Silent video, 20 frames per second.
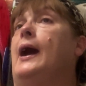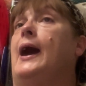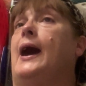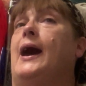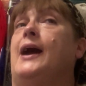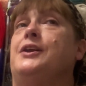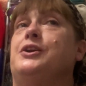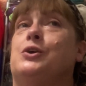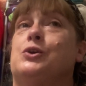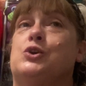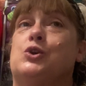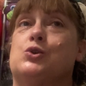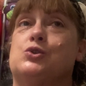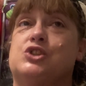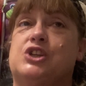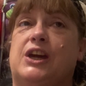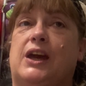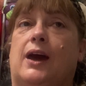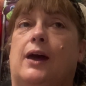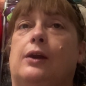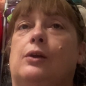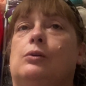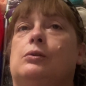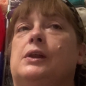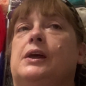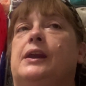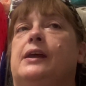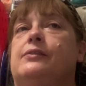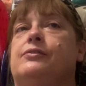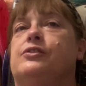I know your channel
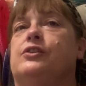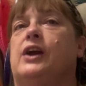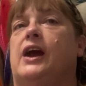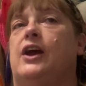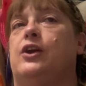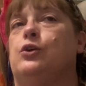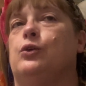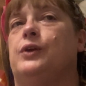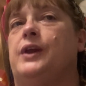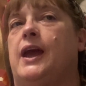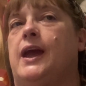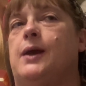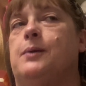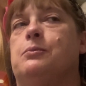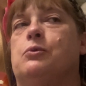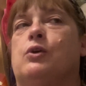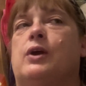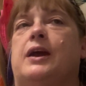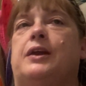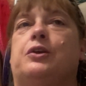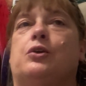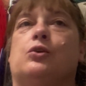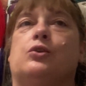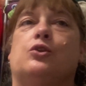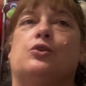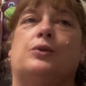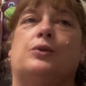and I forgot your name, or I know your